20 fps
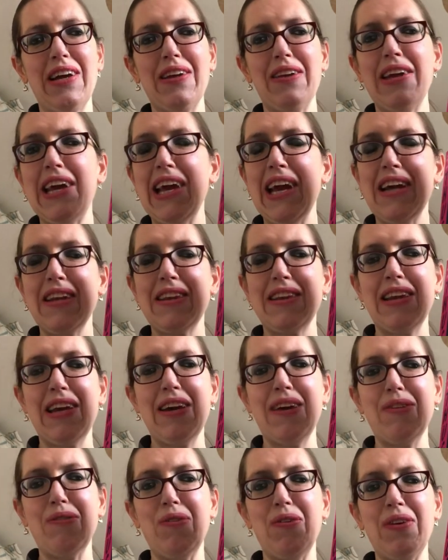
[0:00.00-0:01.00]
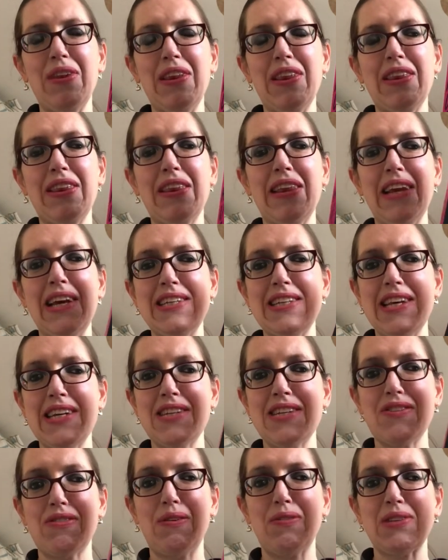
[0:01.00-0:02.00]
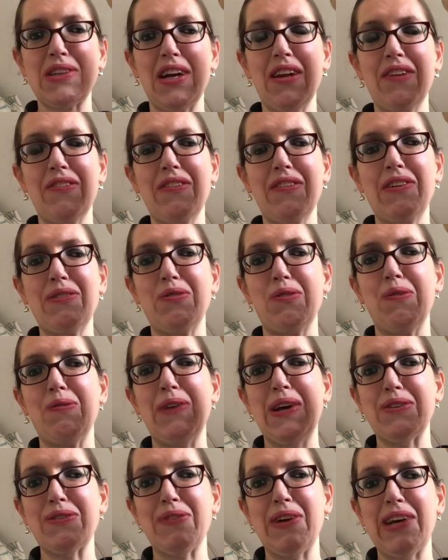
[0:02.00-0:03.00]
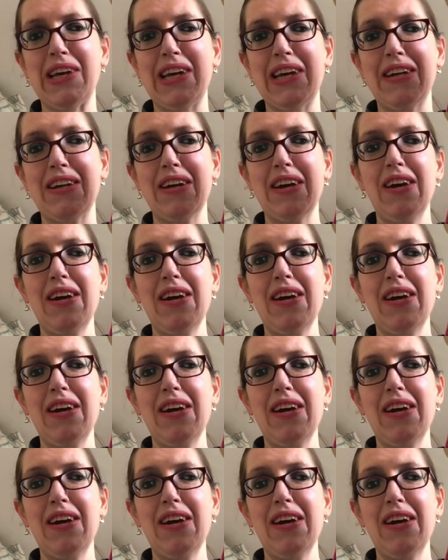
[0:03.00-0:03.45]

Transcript: He had that his history was kind of, everyone was making